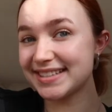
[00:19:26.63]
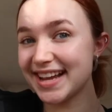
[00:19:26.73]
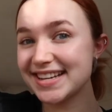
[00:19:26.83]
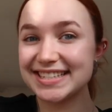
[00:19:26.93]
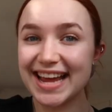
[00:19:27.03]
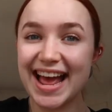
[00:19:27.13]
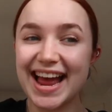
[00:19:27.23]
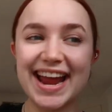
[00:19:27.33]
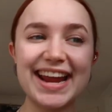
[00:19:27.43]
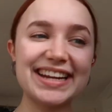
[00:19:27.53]

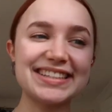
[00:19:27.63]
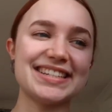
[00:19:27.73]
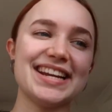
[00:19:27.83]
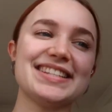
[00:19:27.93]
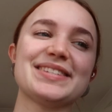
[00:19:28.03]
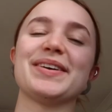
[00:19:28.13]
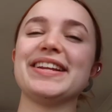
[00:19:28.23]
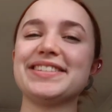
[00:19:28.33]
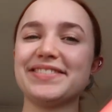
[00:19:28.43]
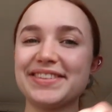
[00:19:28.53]
Sunday! Today's the
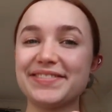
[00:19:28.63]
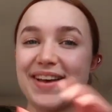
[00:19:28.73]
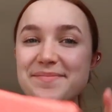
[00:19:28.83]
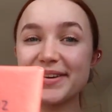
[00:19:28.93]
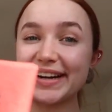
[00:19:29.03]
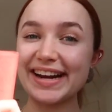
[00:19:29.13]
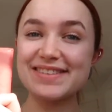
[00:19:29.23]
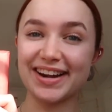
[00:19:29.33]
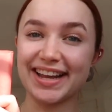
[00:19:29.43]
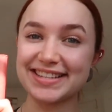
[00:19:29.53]
27th of February,
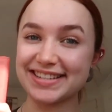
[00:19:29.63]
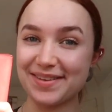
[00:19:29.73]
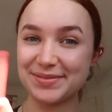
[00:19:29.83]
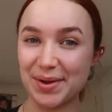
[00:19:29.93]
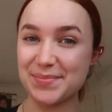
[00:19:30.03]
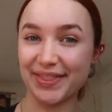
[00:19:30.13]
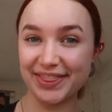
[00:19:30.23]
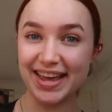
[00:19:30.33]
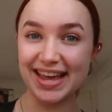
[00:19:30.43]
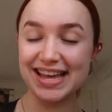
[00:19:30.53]
meaning it's time to
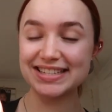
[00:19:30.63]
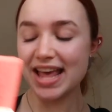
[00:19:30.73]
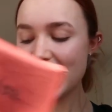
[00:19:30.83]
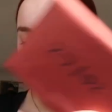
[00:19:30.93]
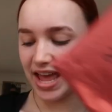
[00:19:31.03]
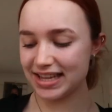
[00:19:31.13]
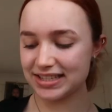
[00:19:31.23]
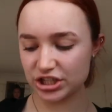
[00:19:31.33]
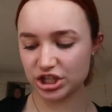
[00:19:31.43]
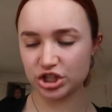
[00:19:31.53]
open this. It
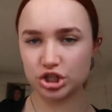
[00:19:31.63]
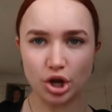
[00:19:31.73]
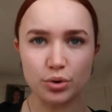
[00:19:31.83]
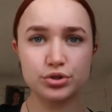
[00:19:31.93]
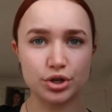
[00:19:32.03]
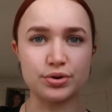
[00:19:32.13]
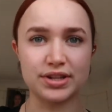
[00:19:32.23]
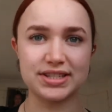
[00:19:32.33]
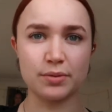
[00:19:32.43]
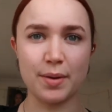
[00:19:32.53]
is actually so soon
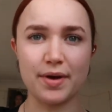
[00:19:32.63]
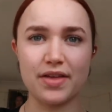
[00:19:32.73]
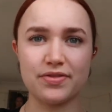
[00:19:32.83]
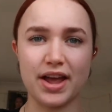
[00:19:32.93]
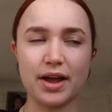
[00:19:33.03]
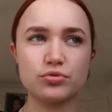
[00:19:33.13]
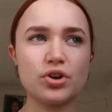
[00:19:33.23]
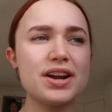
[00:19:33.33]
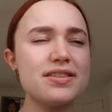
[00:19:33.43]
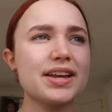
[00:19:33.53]
until my birthday. I'm
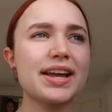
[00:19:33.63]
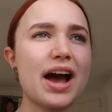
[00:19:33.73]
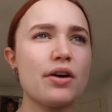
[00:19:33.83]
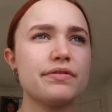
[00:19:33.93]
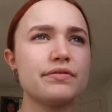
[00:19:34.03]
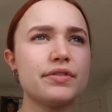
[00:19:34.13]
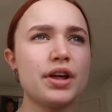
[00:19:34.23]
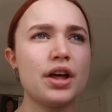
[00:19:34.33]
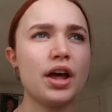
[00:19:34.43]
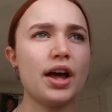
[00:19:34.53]
trying to think how
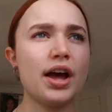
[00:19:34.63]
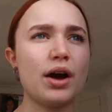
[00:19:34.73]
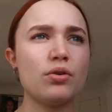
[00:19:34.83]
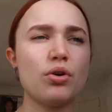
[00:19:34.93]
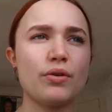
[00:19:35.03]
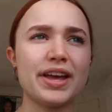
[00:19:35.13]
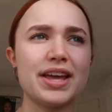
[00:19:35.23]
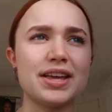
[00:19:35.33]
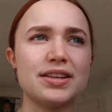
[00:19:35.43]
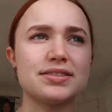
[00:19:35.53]
how long it
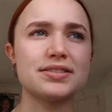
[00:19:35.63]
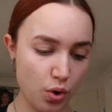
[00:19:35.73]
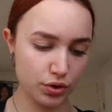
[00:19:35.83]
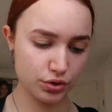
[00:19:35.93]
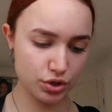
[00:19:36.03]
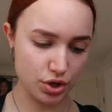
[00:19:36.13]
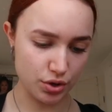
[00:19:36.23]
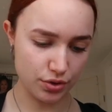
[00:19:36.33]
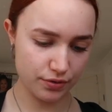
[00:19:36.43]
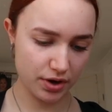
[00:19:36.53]
is. One,
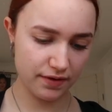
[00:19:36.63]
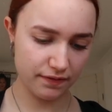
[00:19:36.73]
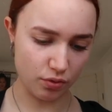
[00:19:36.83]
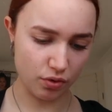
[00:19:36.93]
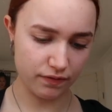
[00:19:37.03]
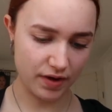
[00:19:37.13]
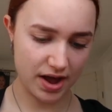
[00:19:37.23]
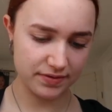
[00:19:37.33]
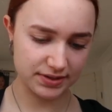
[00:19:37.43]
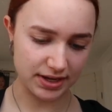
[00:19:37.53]
two, three, four,
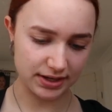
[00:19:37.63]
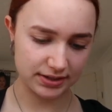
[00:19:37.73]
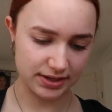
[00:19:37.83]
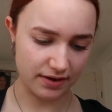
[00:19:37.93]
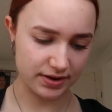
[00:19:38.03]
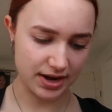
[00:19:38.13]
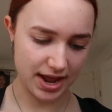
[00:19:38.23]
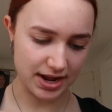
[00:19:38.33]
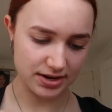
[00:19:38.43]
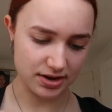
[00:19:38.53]
five, six, seven,
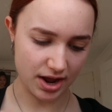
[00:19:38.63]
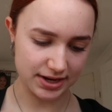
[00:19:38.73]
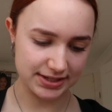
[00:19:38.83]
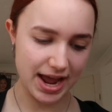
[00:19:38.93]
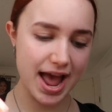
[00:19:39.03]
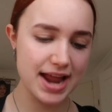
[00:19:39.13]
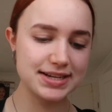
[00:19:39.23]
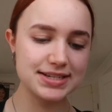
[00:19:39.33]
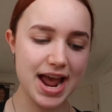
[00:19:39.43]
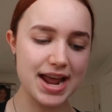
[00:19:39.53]
eight, nine,
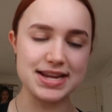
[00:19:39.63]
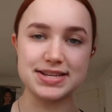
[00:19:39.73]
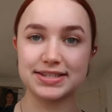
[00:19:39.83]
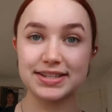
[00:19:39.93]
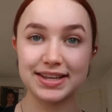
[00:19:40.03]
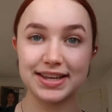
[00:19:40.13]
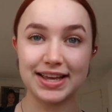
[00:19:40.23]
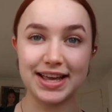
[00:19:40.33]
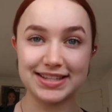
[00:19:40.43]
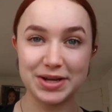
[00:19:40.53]
ten days
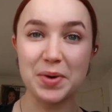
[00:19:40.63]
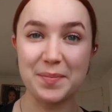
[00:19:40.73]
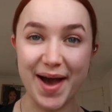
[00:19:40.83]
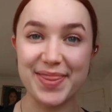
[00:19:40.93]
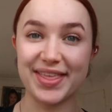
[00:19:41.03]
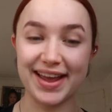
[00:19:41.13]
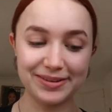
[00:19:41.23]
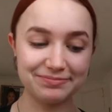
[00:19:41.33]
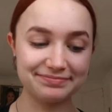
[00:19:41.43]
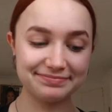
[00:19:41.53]
until my birthday